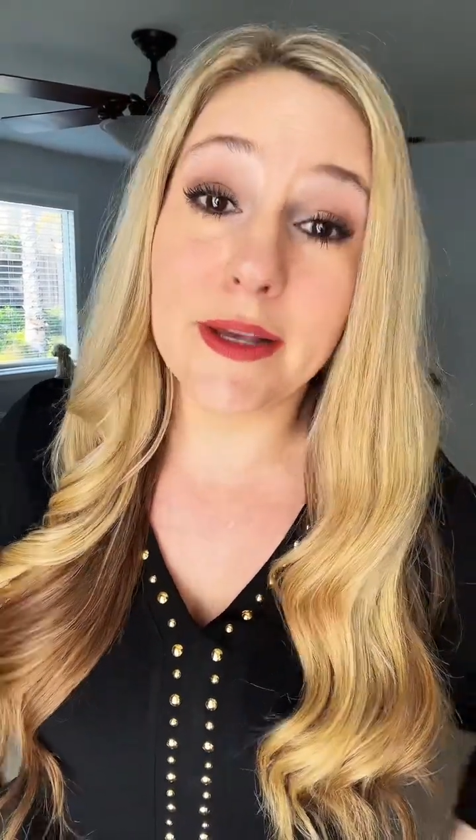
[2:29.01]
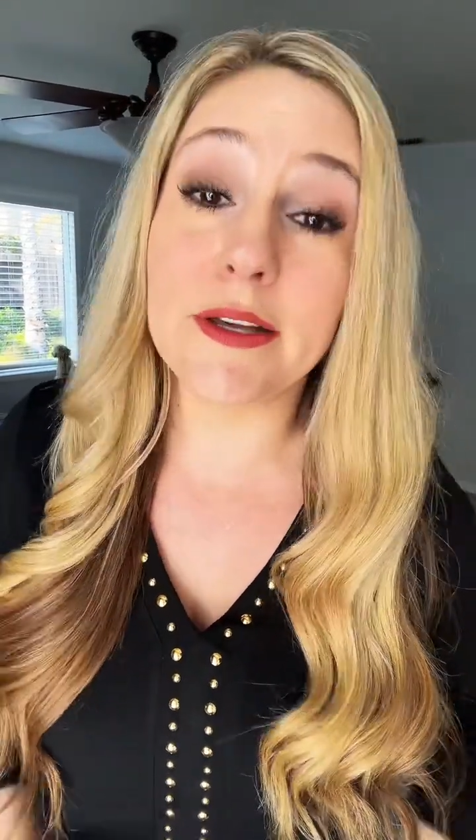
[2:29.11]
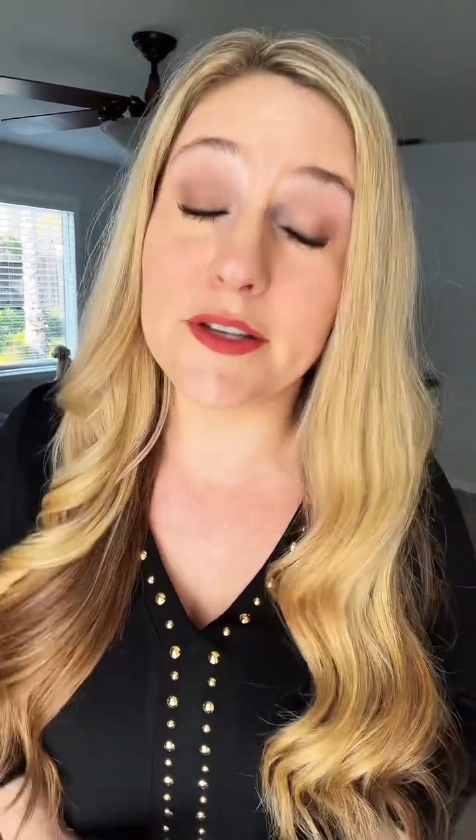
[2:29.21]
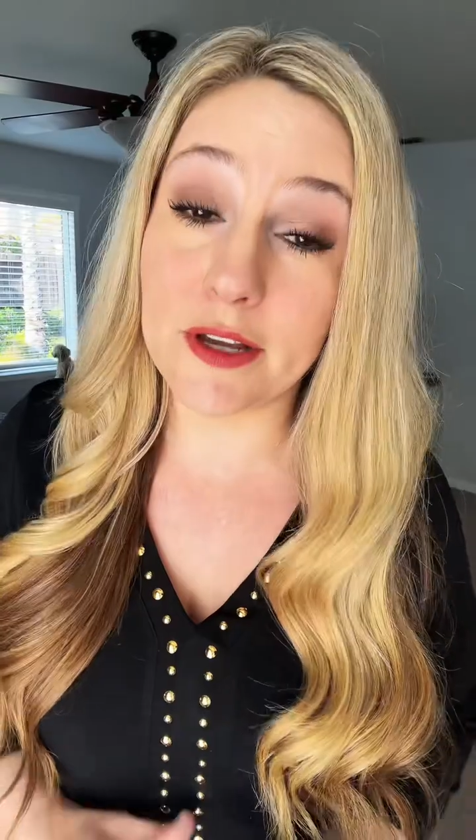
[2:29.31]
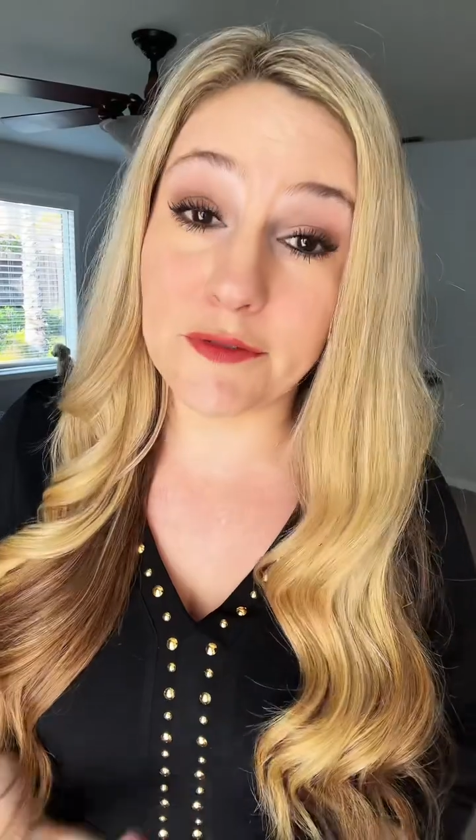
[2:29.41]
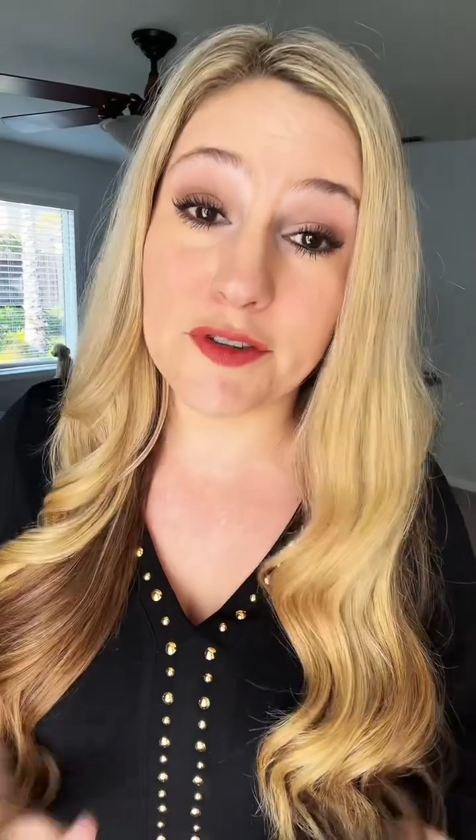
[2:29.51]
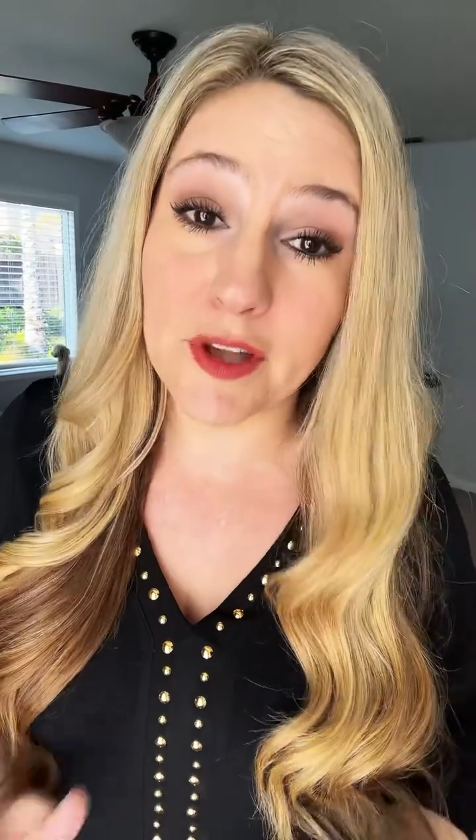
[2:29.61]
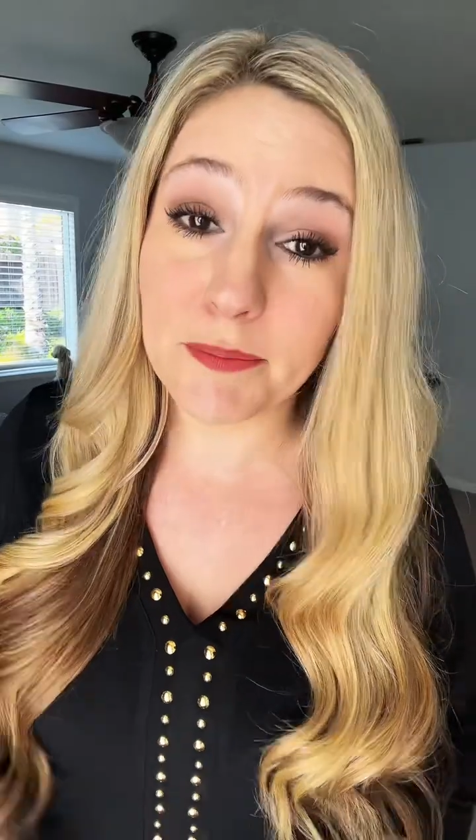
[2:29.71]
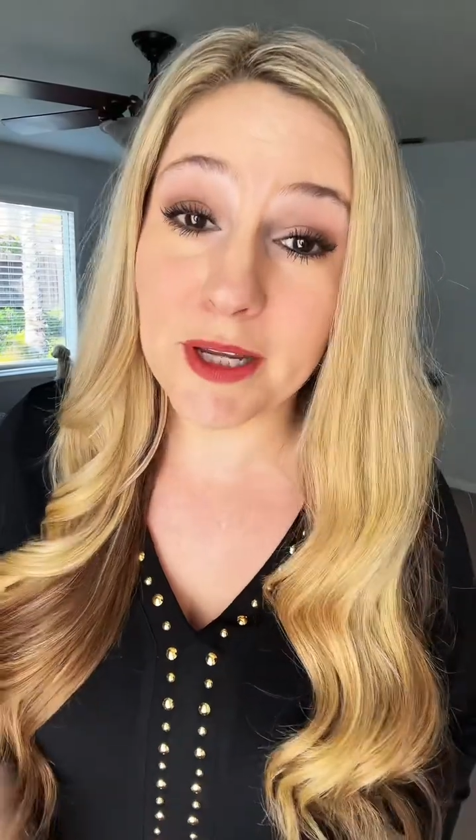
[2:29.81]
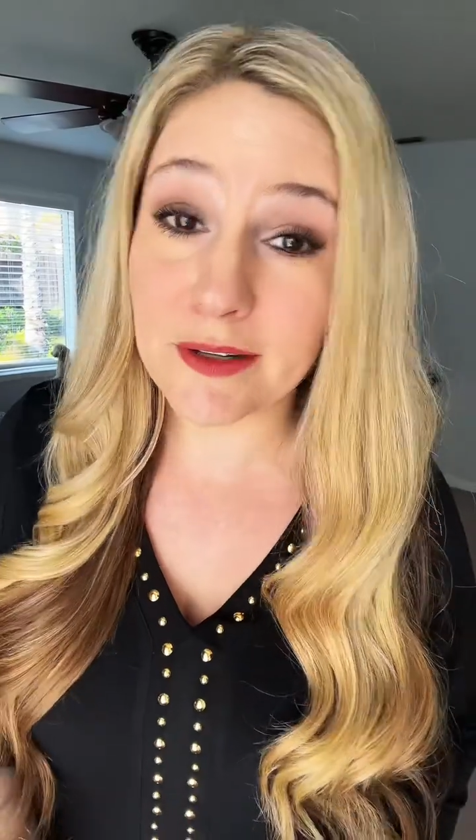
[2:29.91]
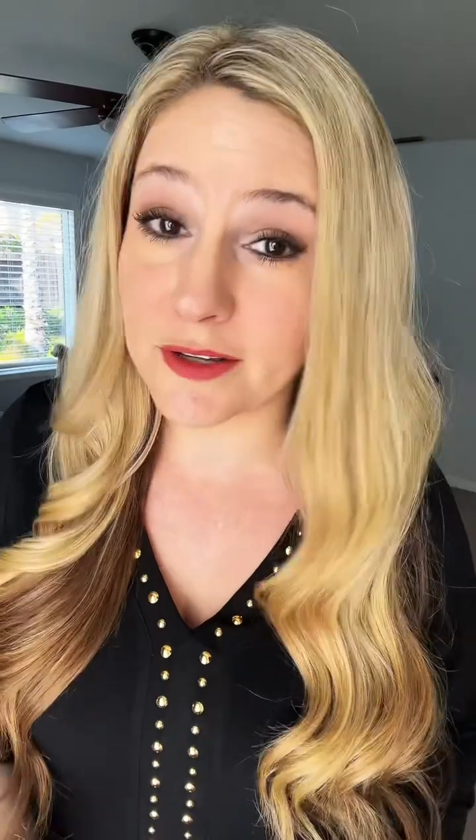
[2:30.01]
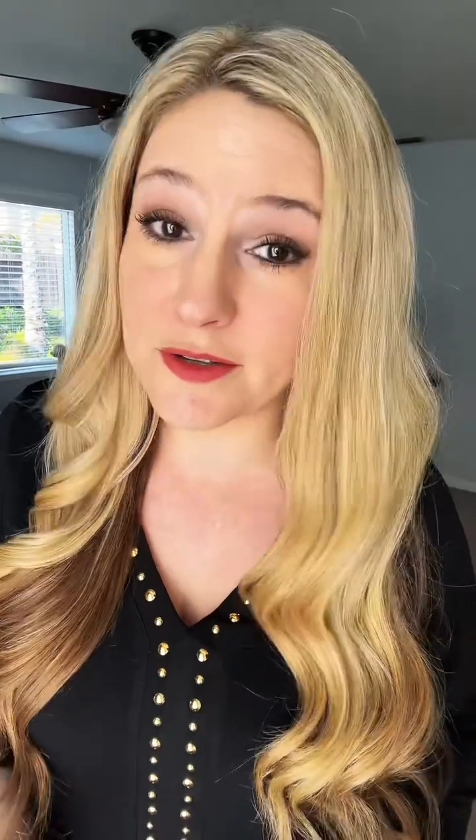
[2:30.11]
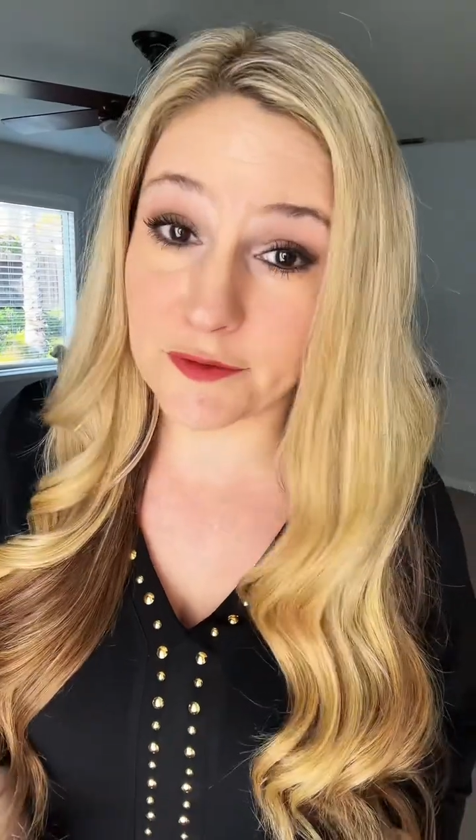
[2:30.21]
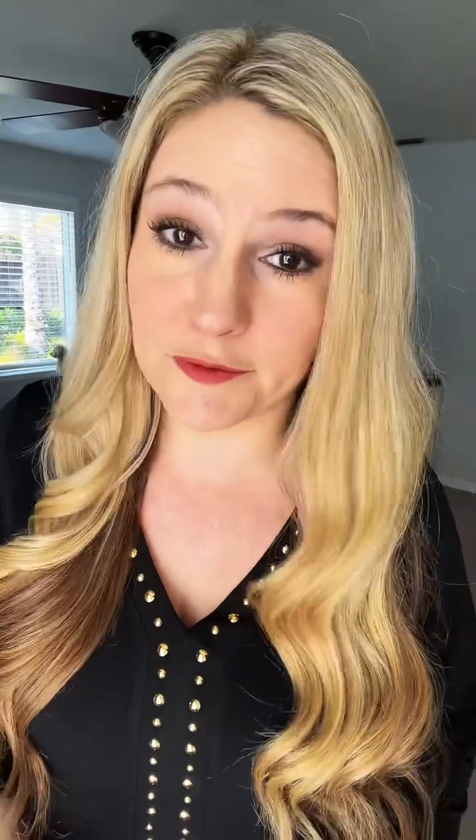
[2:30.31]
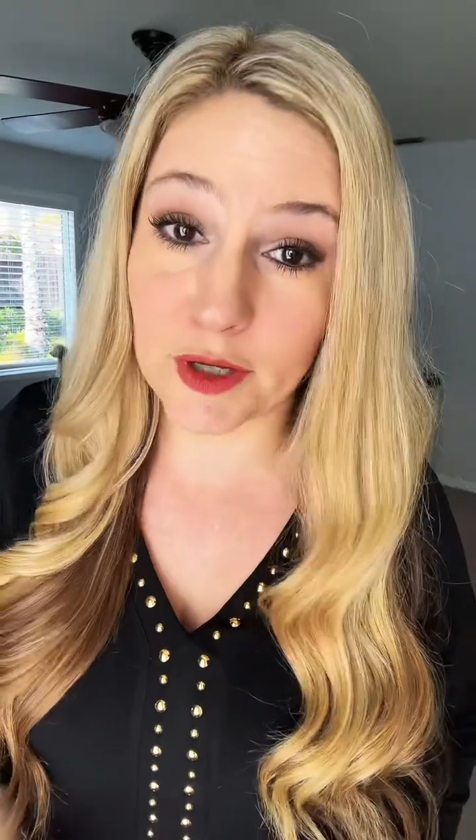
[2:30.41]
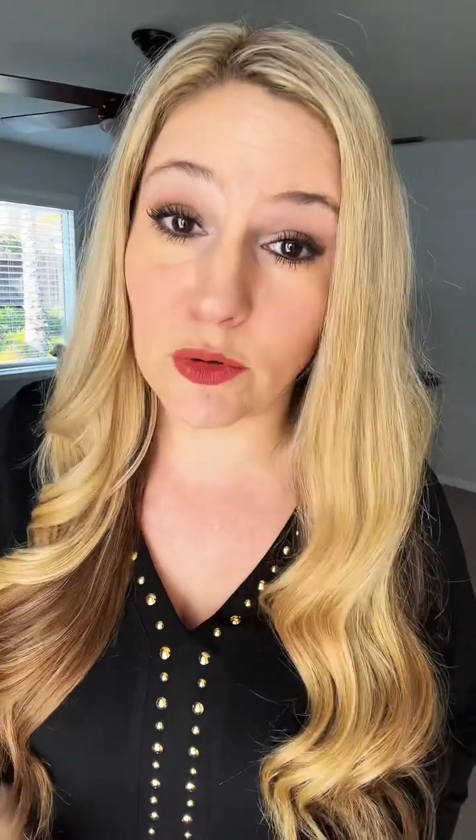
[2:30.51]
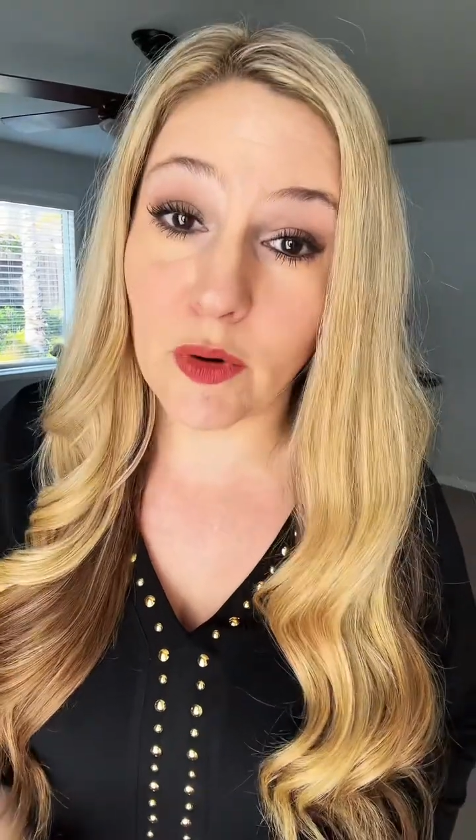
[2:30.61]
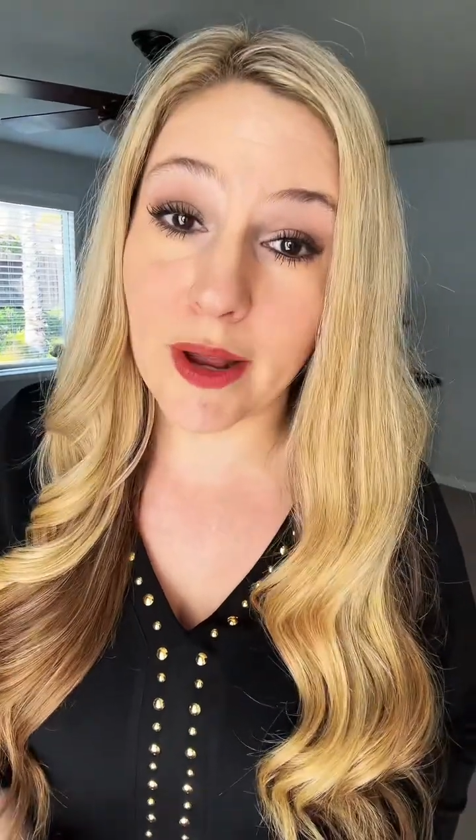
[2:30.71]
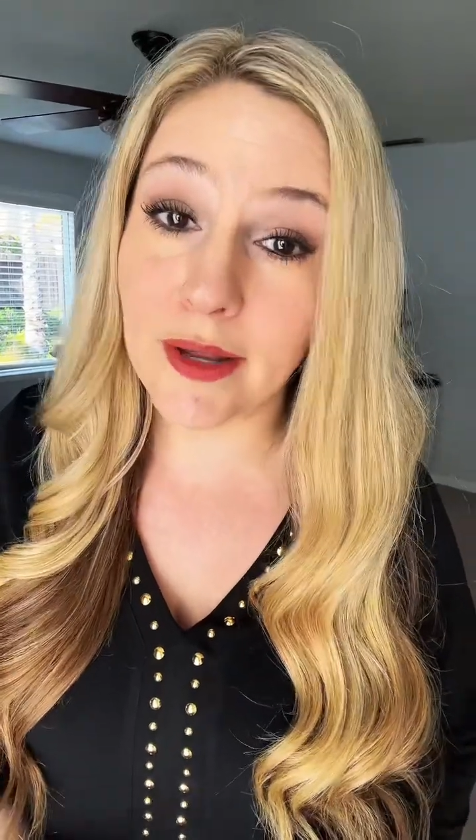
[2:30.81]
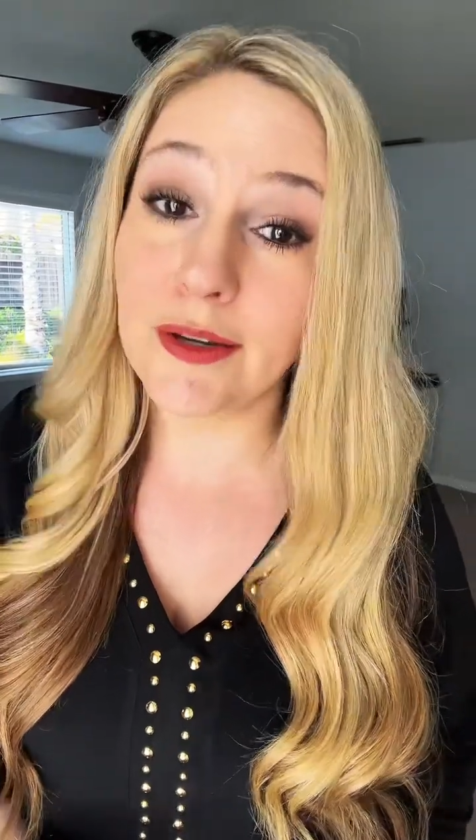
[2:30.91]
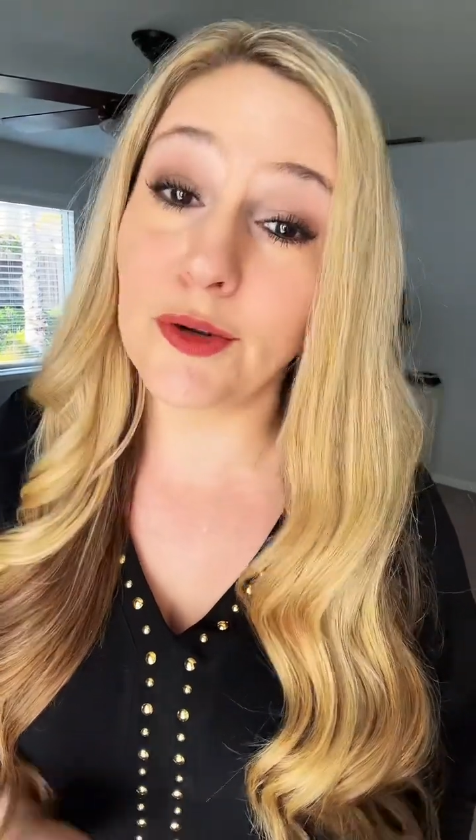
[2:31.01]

is if something doesn't feel right,